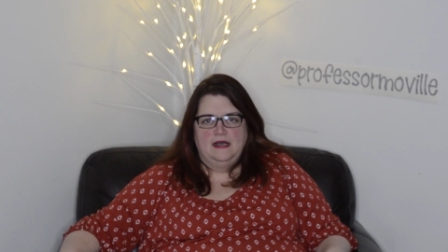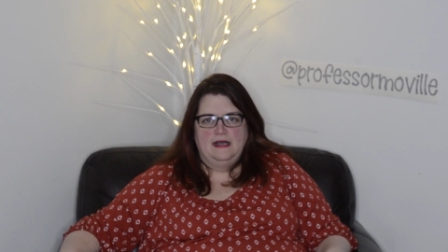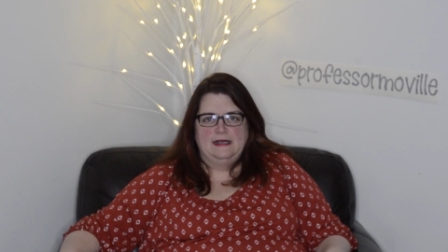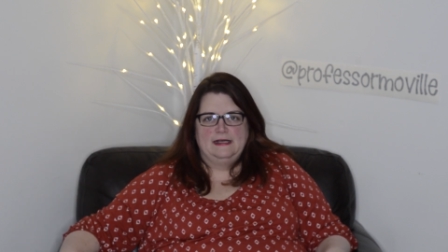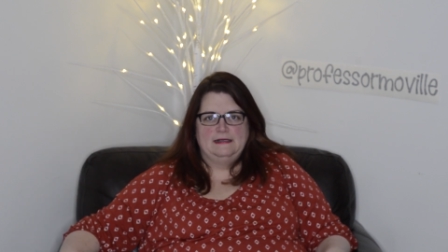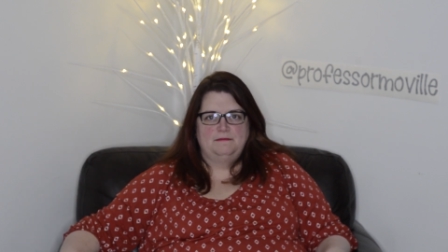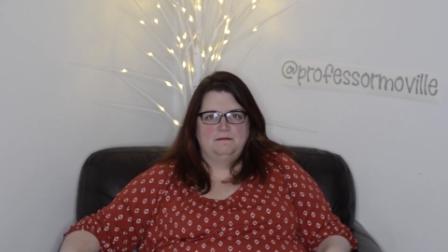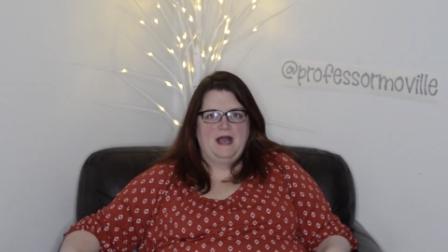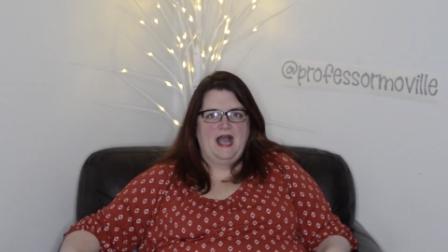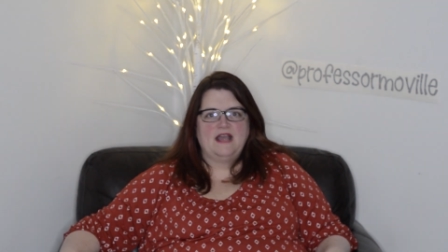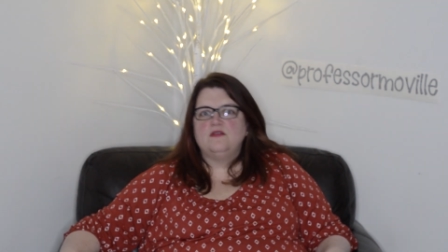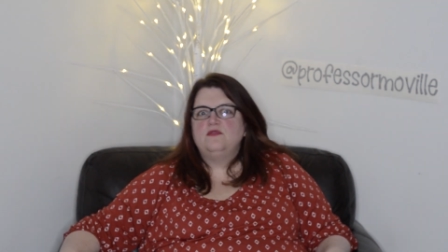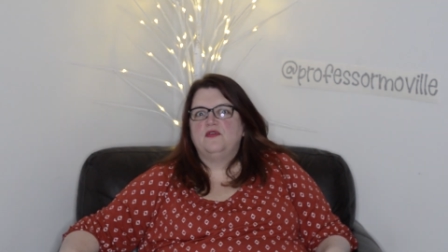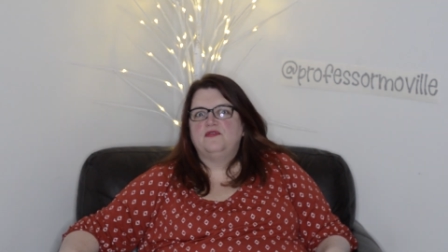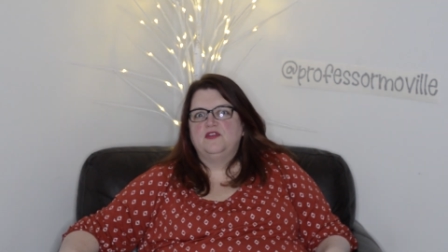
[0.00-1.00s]
I
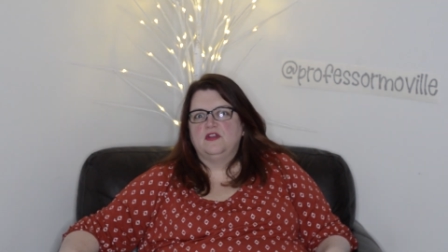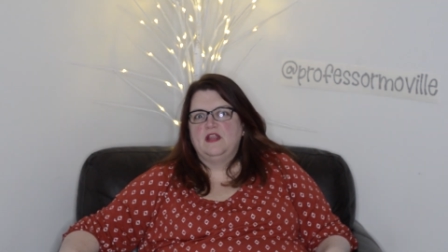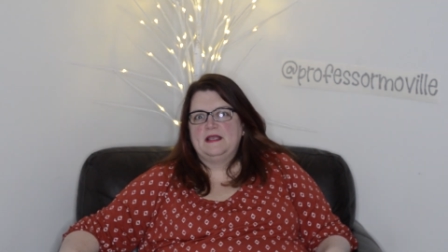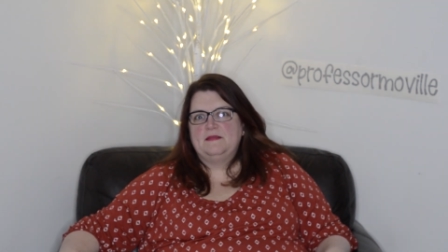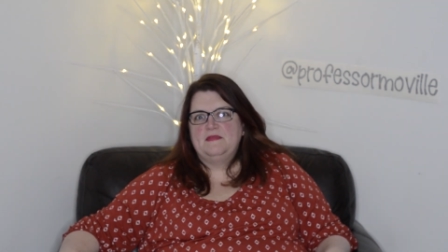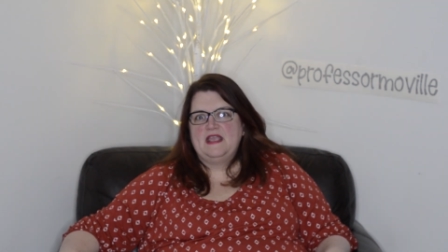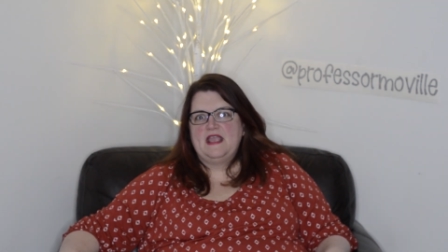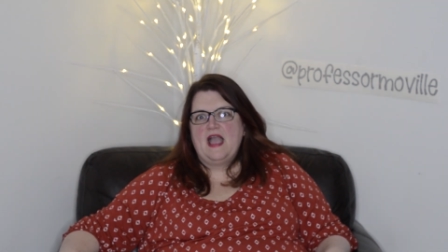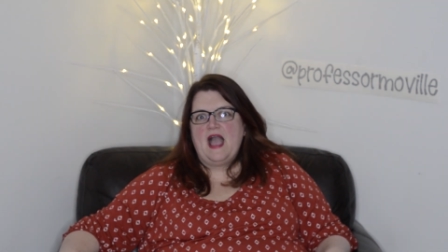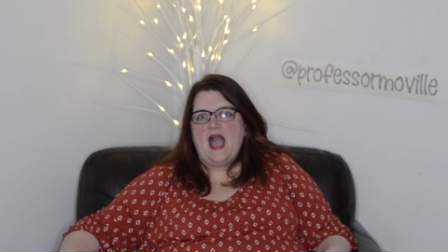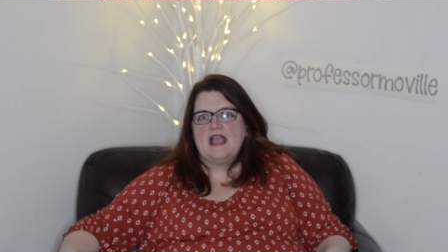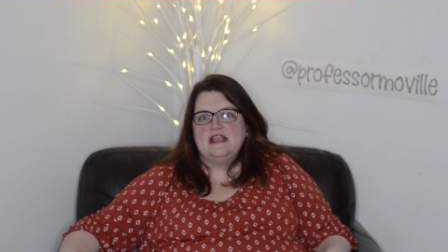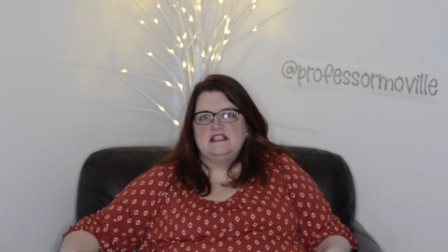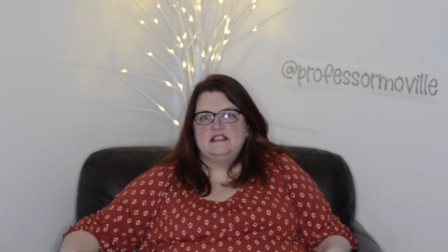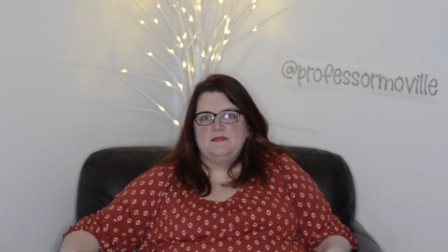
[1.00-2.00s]
don't know if you're like me.
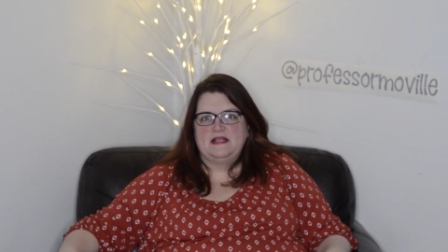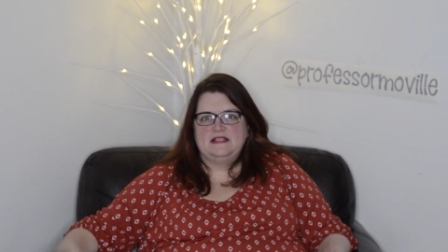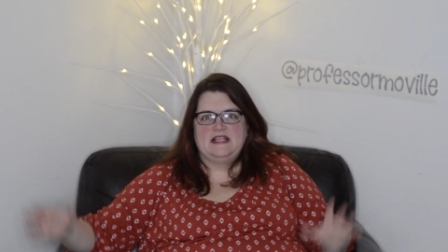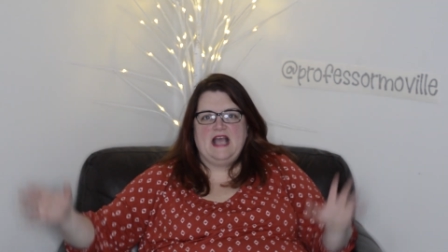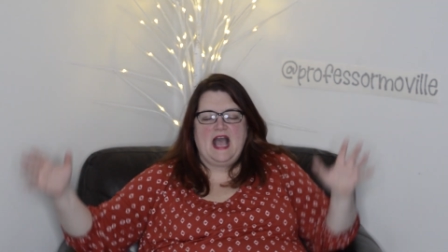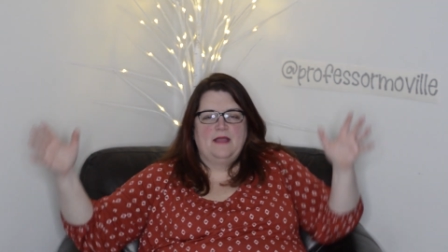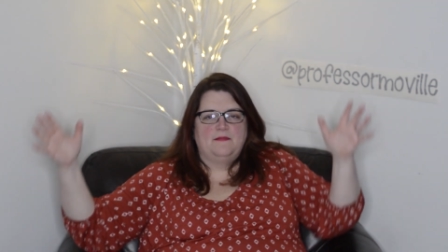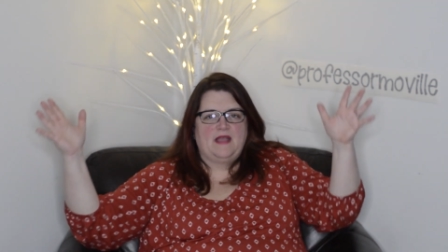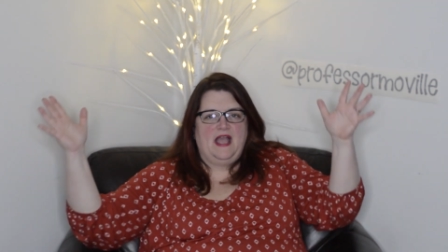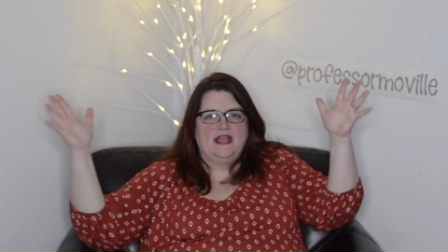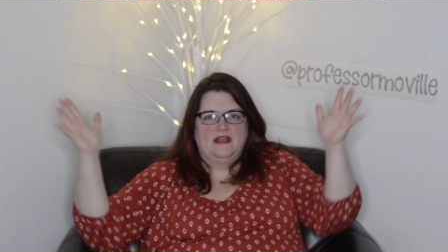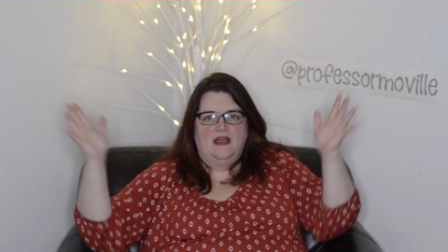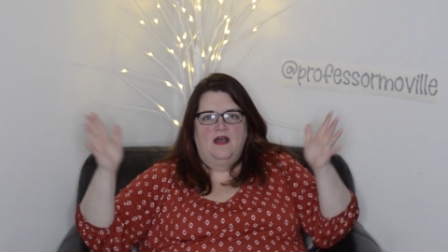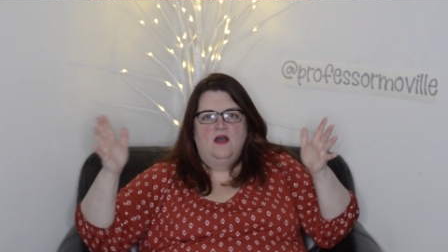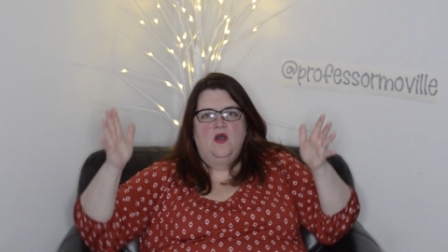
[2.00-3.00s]
I spend time
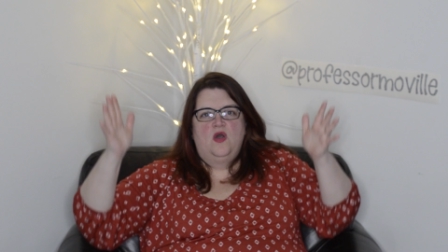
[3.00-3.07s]
kind of